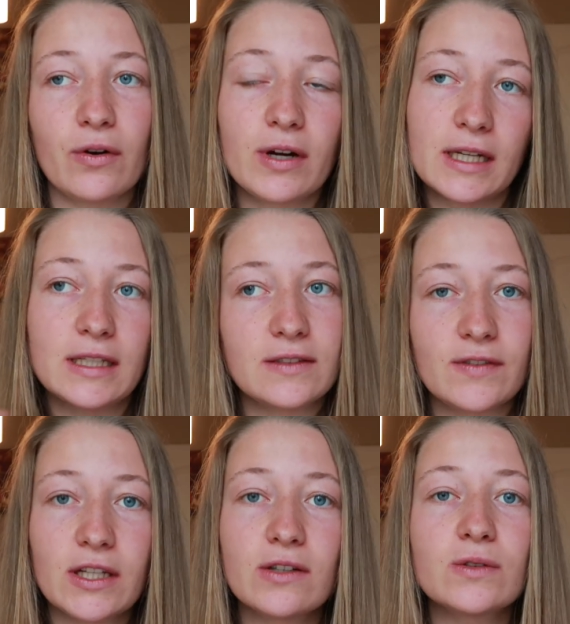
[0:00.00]
or these
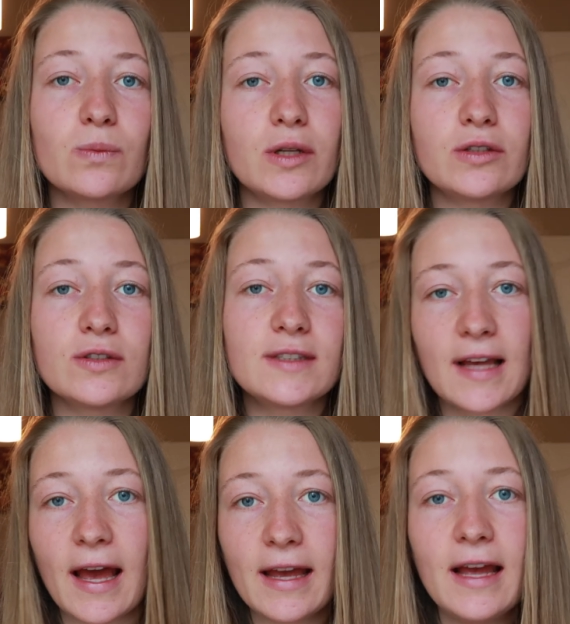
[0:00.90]
videos want to
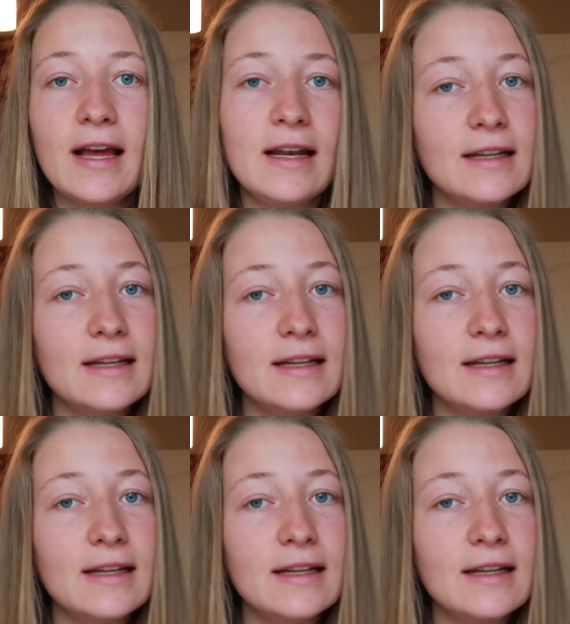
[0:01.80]
say,